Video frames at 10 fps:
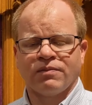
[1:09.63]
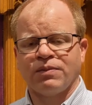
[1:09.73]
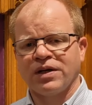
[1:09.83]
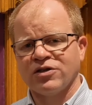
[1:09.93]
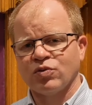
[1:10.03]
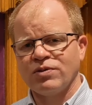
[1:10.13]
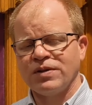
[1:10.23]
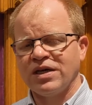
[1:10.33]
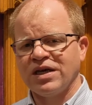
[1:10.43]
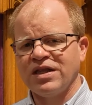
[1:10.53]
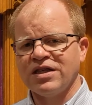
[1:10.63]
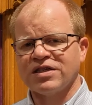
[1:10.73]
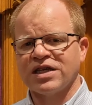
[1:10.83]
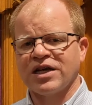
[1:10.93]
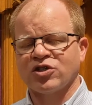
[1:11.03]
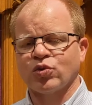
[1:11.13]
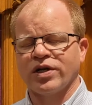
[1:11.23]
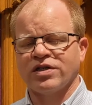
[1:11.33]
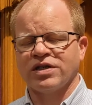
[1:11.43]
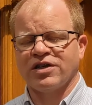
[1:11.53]
But as we begin this Ash
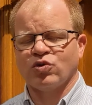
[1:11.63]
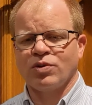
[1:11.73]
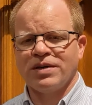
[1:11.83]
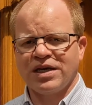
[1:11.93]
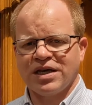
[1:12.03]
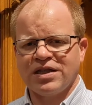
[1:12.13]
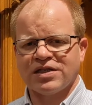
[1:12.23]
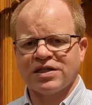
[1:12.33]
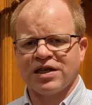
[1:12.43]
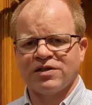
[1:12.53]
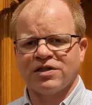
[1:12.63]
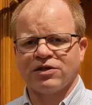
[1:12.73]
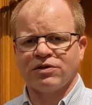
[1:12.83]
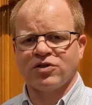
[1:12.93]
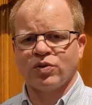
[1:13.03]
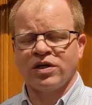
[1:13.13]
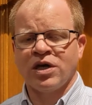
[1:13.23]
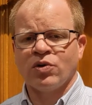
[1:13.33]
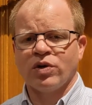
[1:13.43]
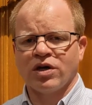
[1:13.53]
Wednesday, as we begin this Lenten series, we,
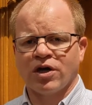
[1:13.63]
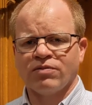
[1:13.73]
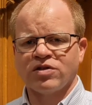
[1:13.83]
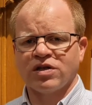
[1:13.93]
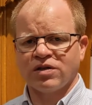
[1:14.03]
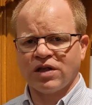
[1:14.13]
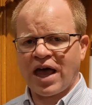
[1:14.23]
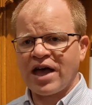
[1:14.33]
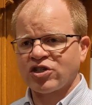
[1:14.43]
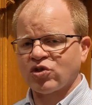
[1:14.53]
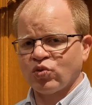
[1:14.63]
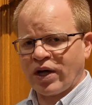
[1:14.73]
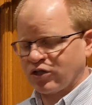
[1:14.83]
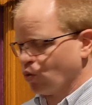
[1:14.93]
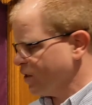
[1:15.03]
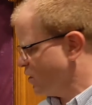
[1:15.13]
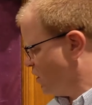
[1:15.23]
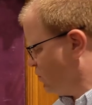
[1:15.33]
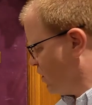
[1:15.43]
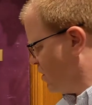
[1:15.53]
we come to Ash, Ash
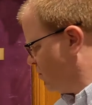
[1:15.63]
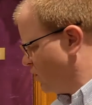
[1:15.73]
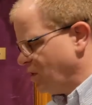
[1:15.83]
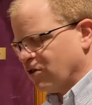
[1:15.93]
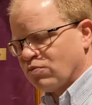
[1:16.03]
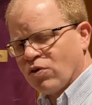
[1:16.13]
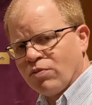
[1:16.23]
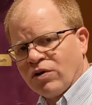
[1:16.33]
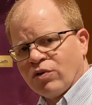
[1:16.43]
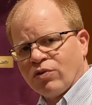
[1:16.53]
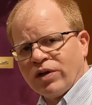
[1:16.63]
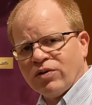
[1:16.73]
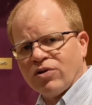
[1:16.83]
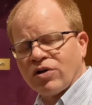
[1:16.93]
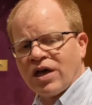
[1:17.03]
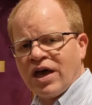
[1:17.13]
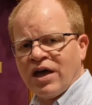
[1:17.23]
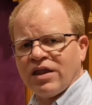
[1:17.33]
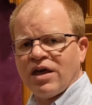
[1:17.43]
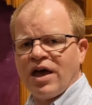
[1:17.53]
Wednesday and we come to this moment where we look
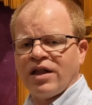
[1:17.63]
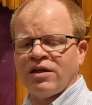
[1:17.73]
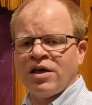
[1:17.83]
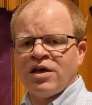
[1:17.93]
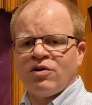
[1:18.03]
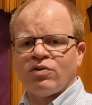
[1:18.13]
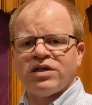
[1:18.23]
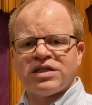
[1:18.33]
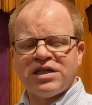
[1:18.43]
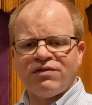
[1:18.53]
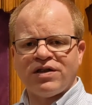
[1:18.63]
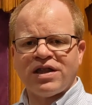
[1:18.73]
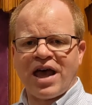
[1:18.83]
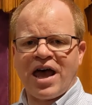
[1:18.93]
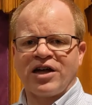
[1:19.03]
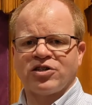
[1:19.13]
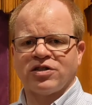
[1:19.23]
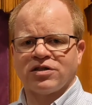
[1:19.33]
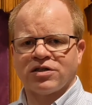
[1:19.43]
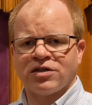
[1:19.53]
at, at receiving the
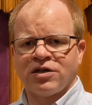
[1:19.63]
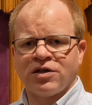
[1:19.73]
ashes.